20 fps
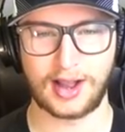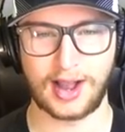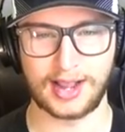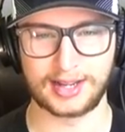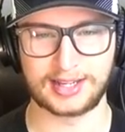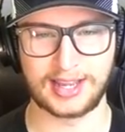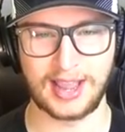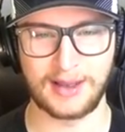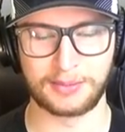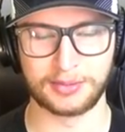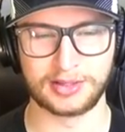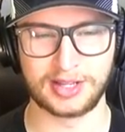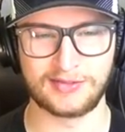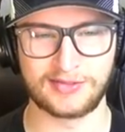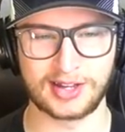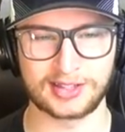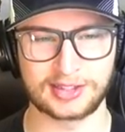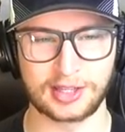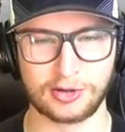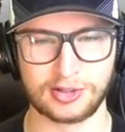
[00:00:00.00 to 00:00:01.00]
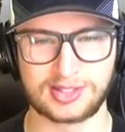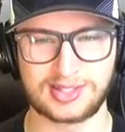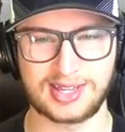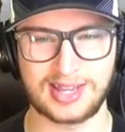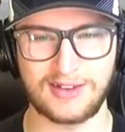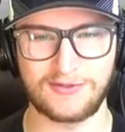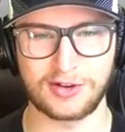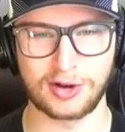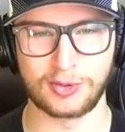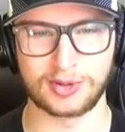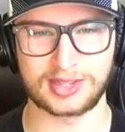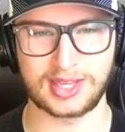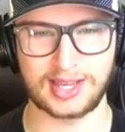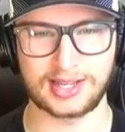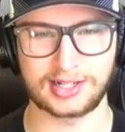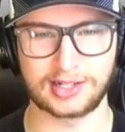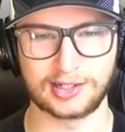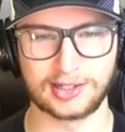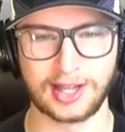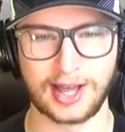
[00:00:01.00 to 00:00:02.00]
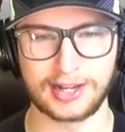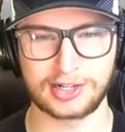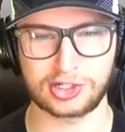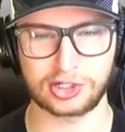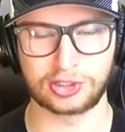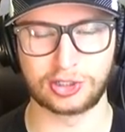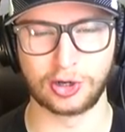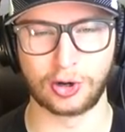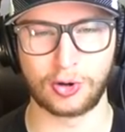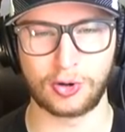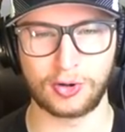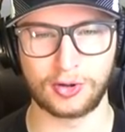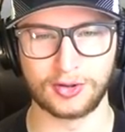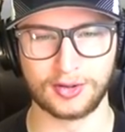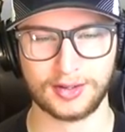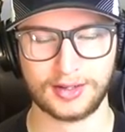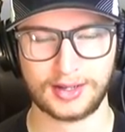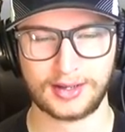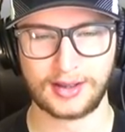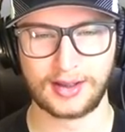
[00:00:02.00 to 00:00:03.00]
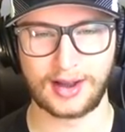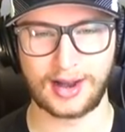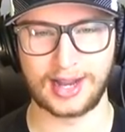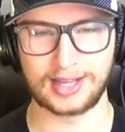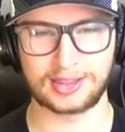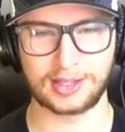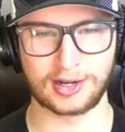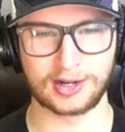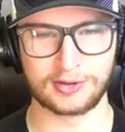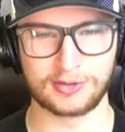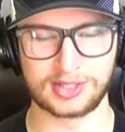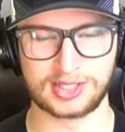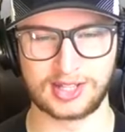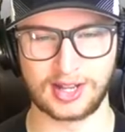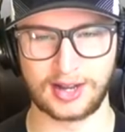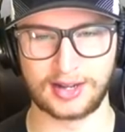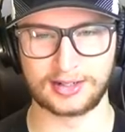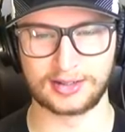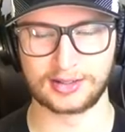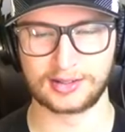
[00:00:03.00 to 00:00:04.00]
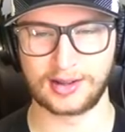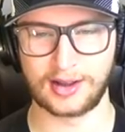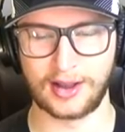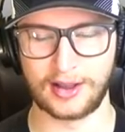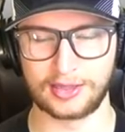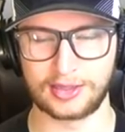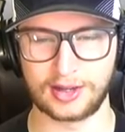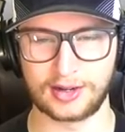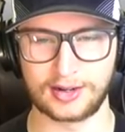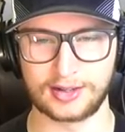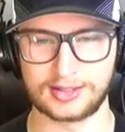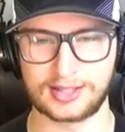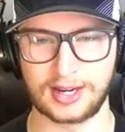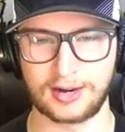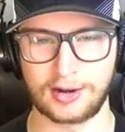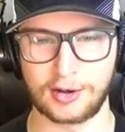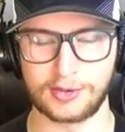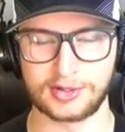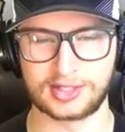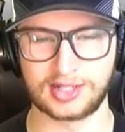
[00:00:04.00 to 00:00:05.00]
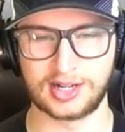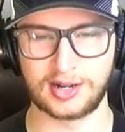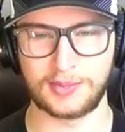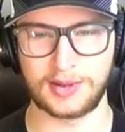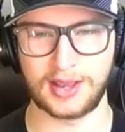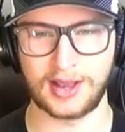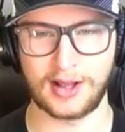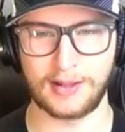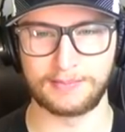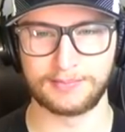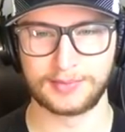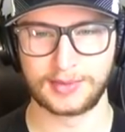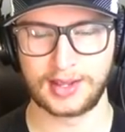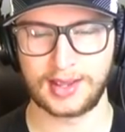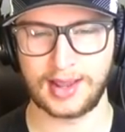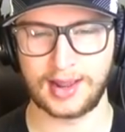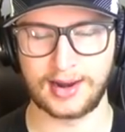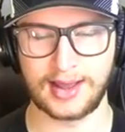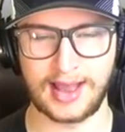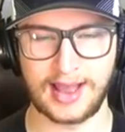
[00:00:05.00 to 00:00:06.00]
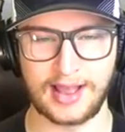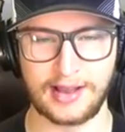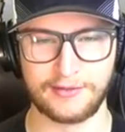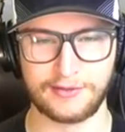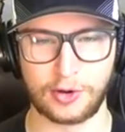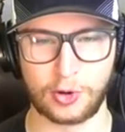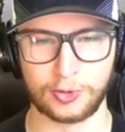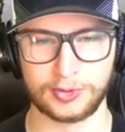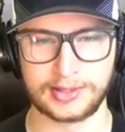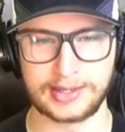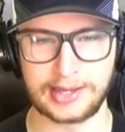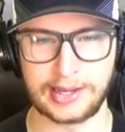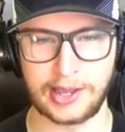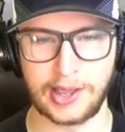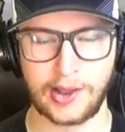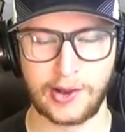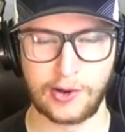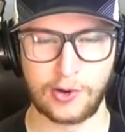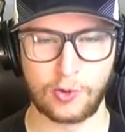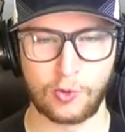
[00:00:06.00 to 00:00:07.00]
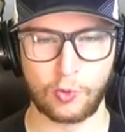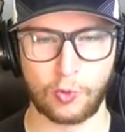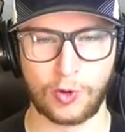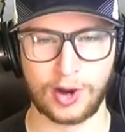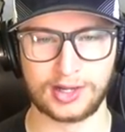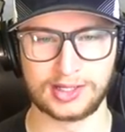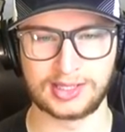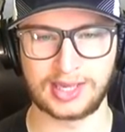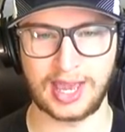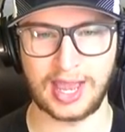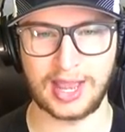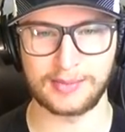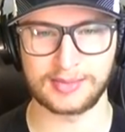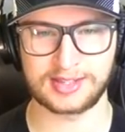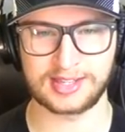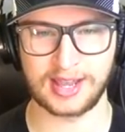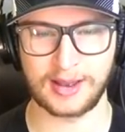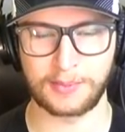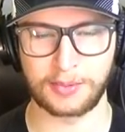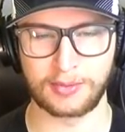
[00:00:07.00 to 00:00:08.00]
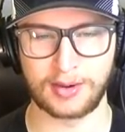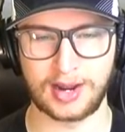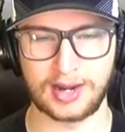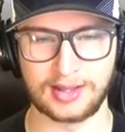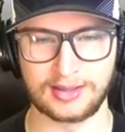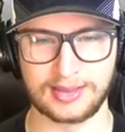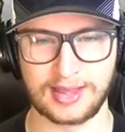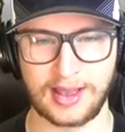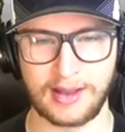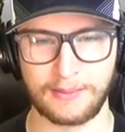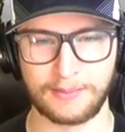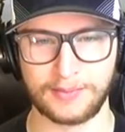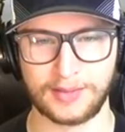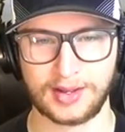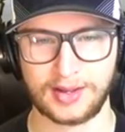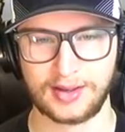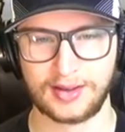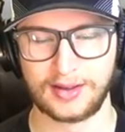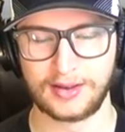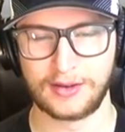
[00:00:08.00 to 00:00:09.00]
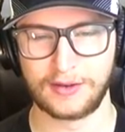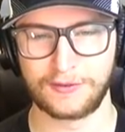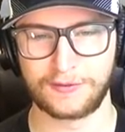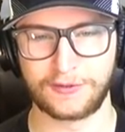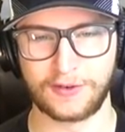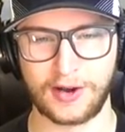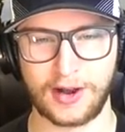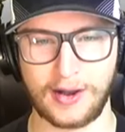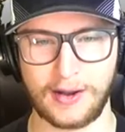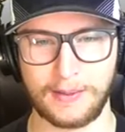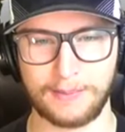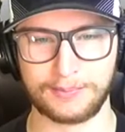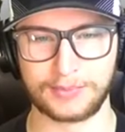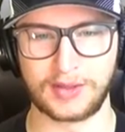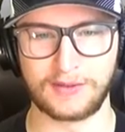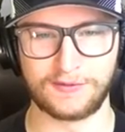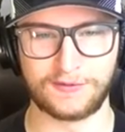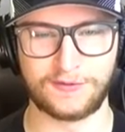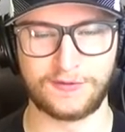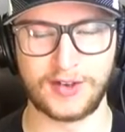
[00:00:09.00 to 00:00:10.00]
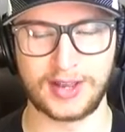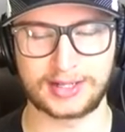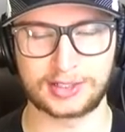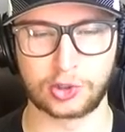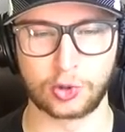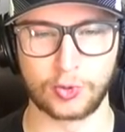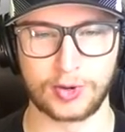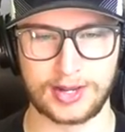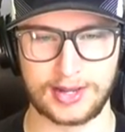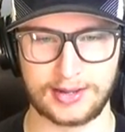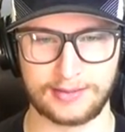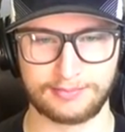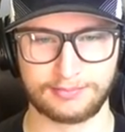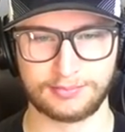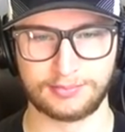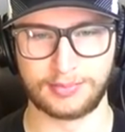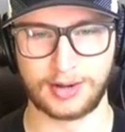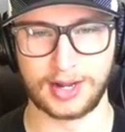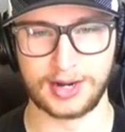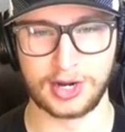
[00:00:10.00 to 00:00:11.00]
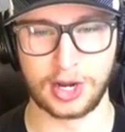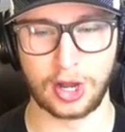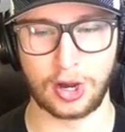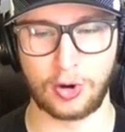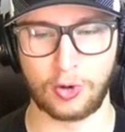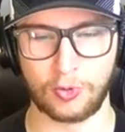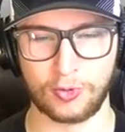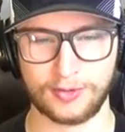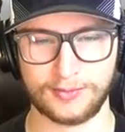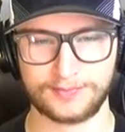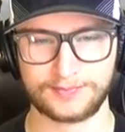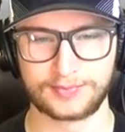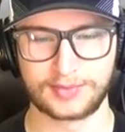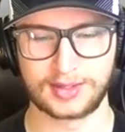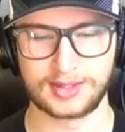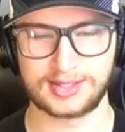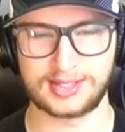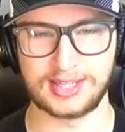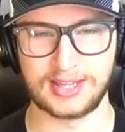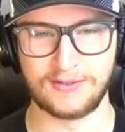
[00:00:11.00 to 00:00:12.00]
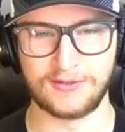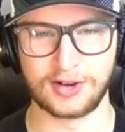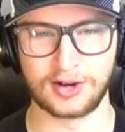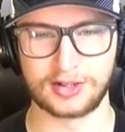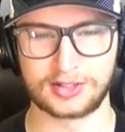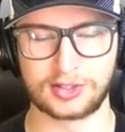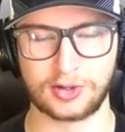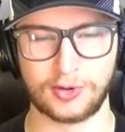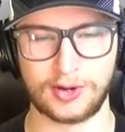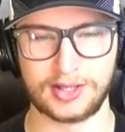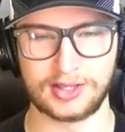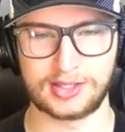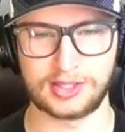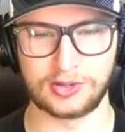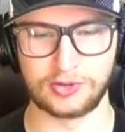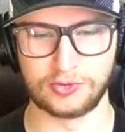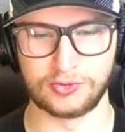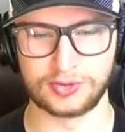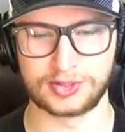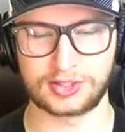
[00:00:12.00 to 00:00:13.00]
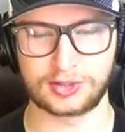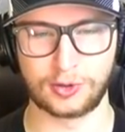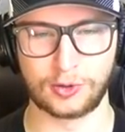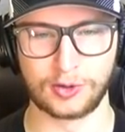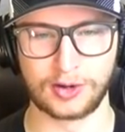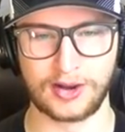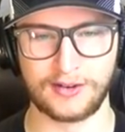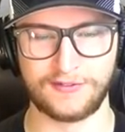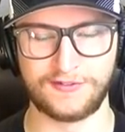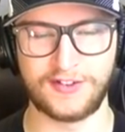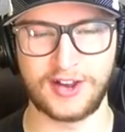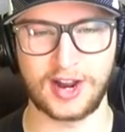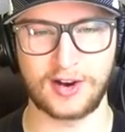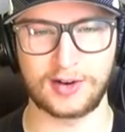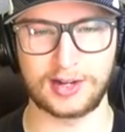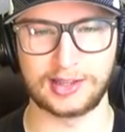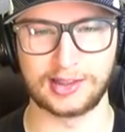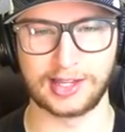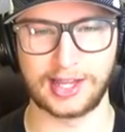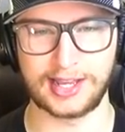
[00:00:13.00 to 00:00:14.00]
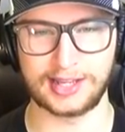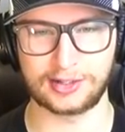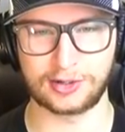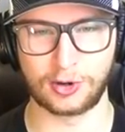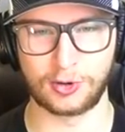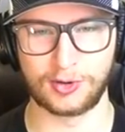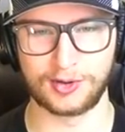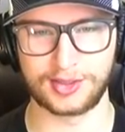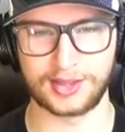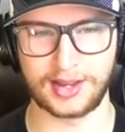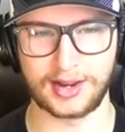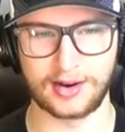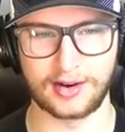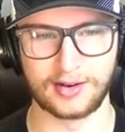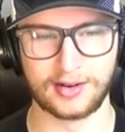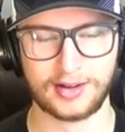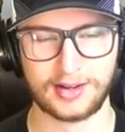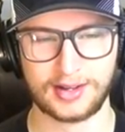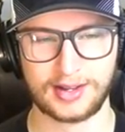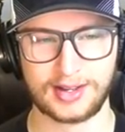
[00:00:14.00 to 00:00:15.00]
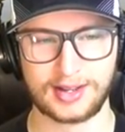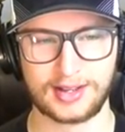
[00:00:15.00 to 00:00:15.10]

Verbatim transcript: I can't believe that though. Sceviour with a clutch goal. I thought it was done. I thought Ontario was going to be up and have only one game separating them from victory. But no, Sceviour is going to score a very late goal there.